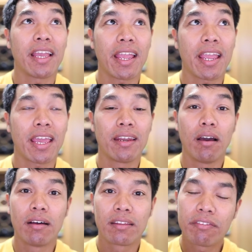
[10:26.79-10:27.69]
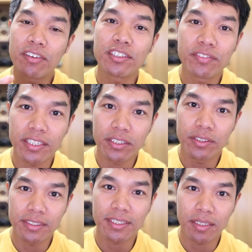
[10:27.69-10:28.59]
And the first
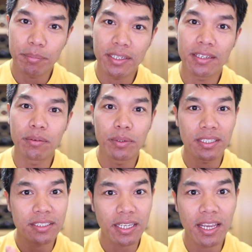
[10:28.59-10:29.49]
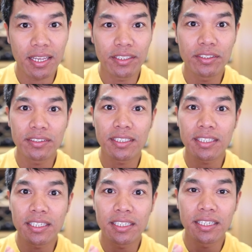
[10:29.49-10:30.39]
video is going to be with Ted
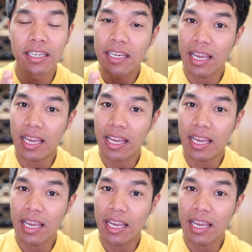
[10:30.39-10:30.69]
using the